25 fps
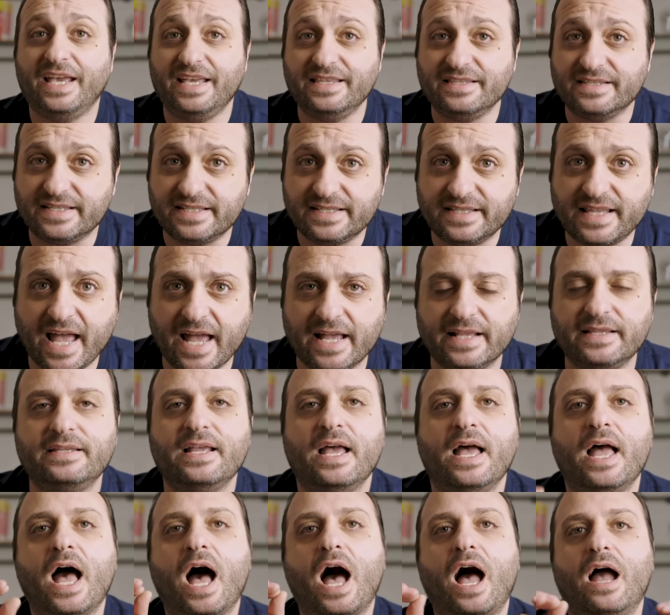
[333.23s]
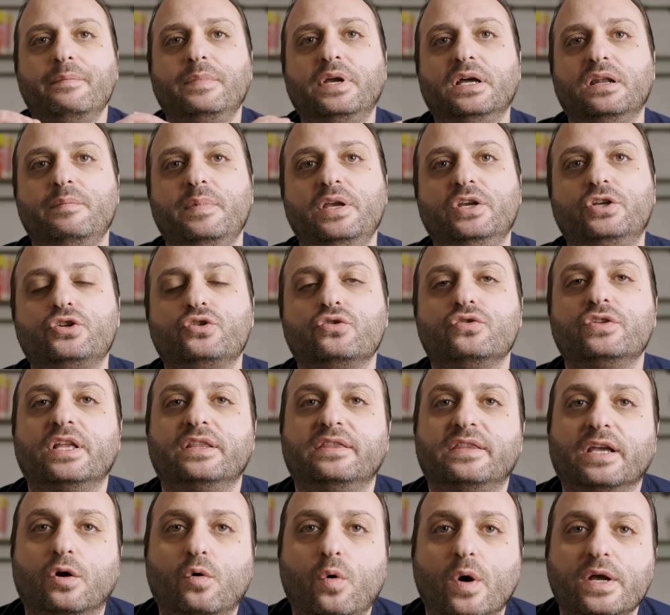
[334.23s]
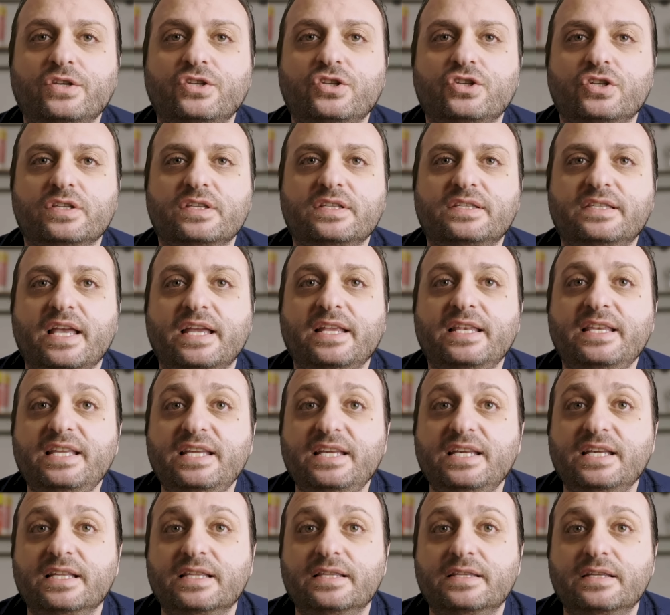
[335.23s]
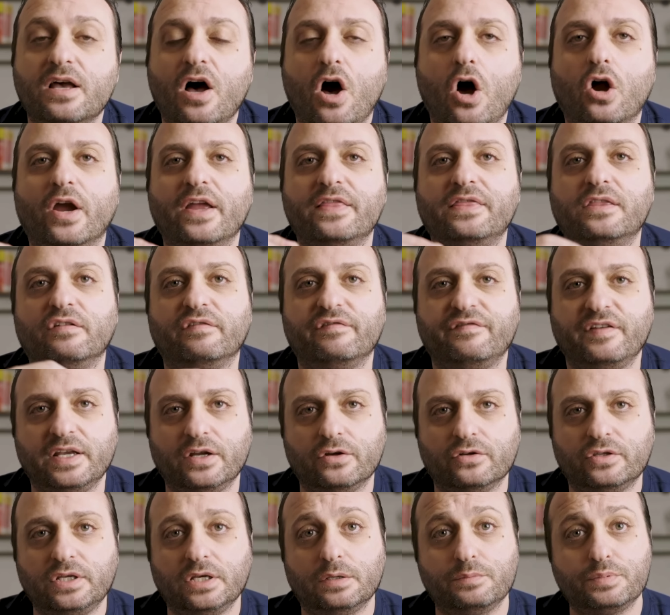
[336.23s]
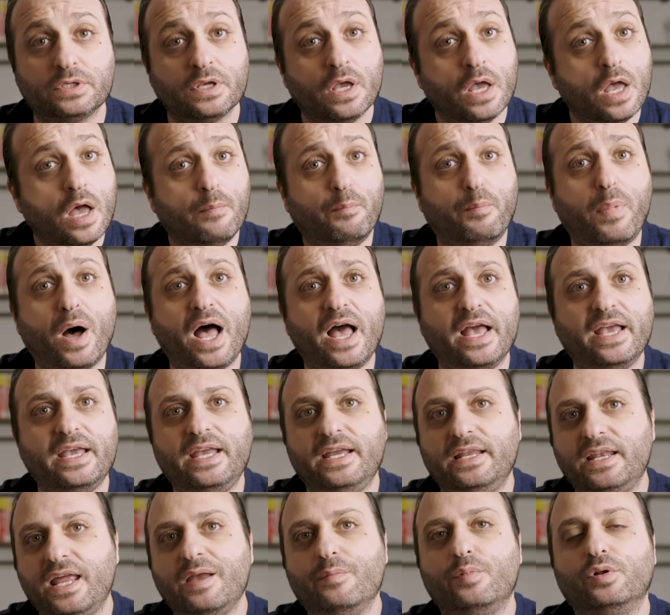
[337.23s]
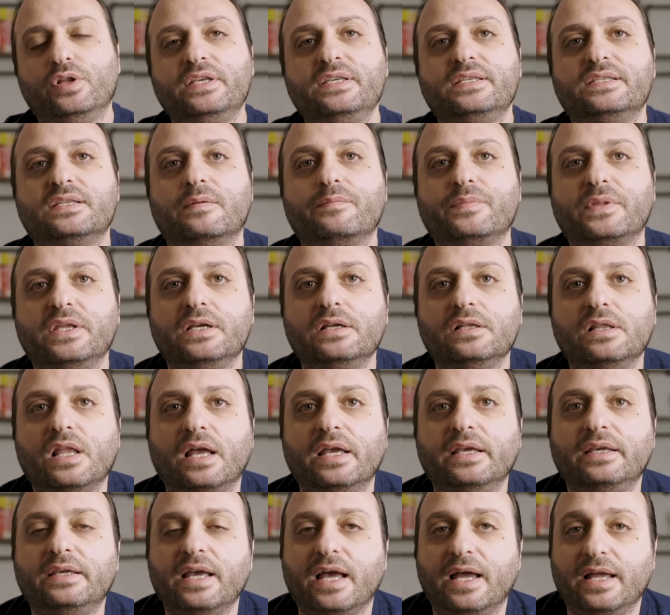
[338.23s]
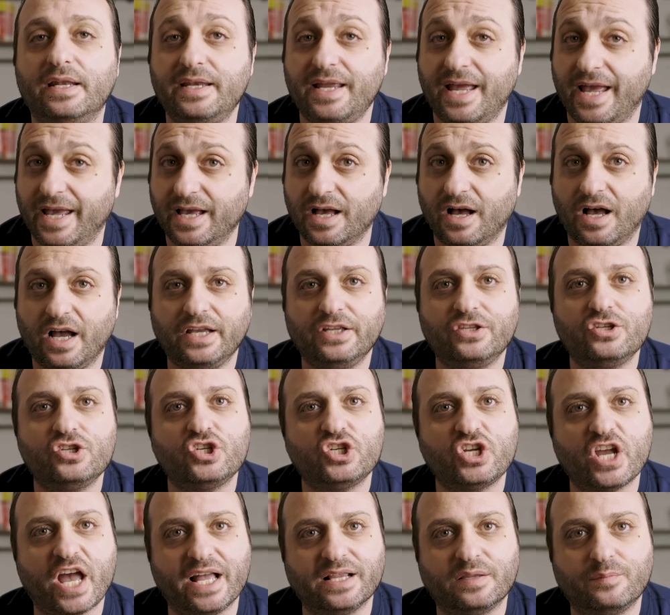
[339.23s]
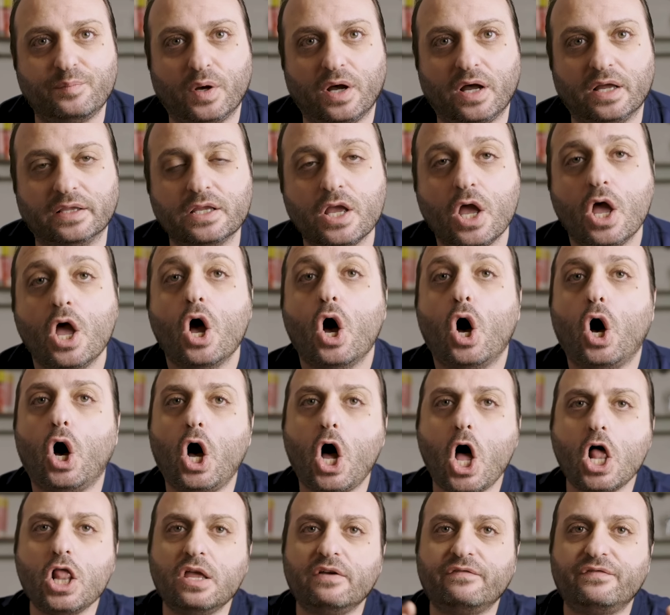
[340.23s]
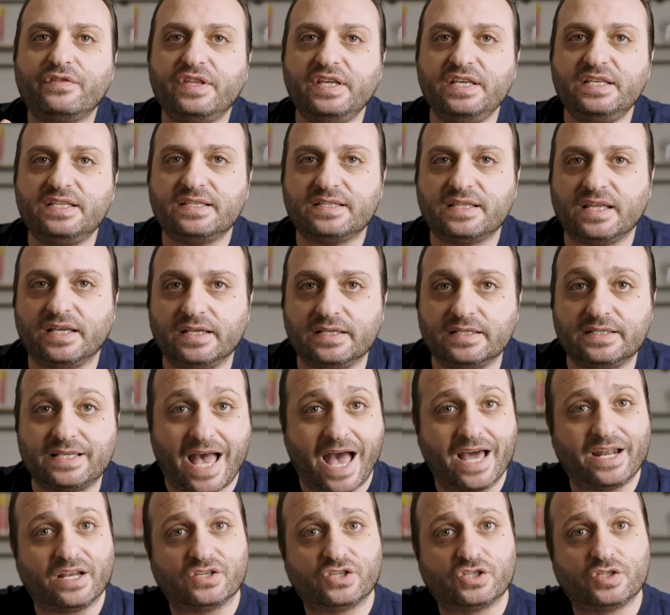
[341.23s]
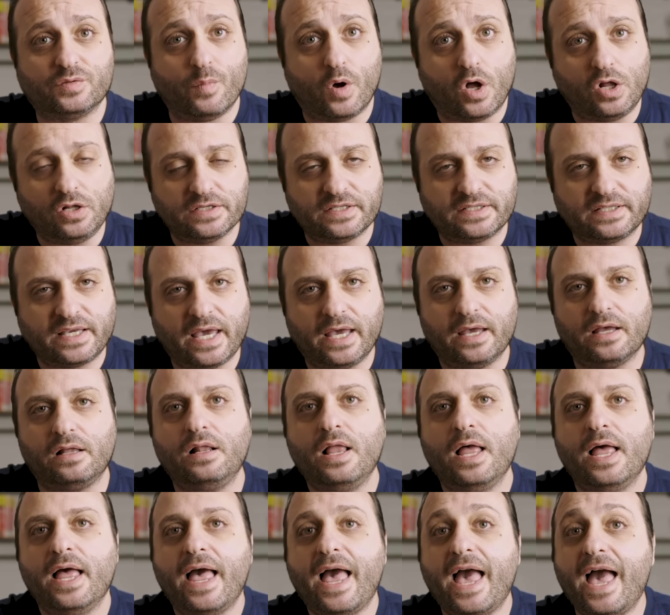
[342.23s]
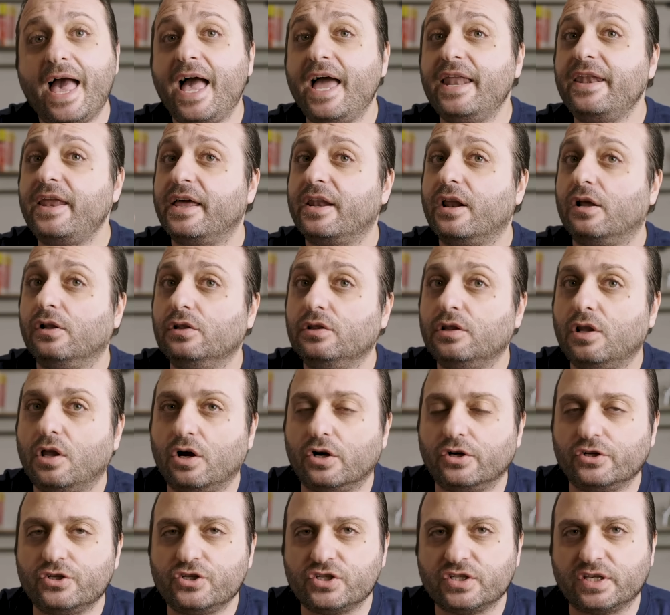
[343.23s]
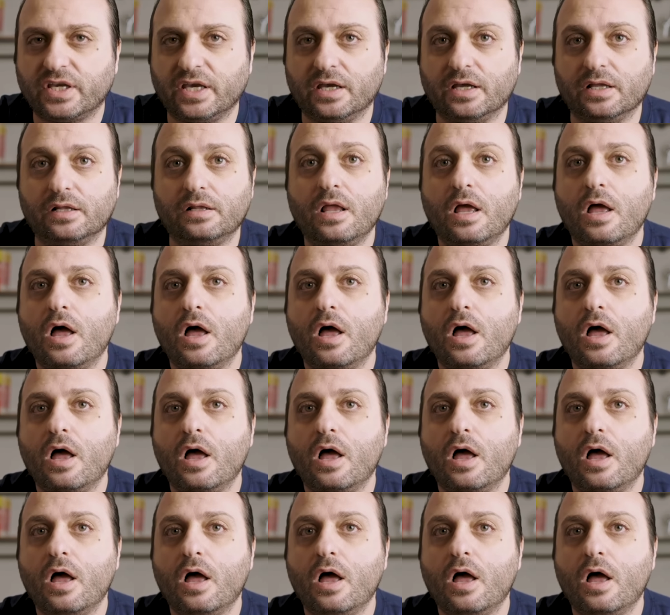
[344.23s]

Instead, I'm gonna make sure that the questions they need are at their fingertips by enabling something like an AI chatbot. All of these things at a small scale and at a large scale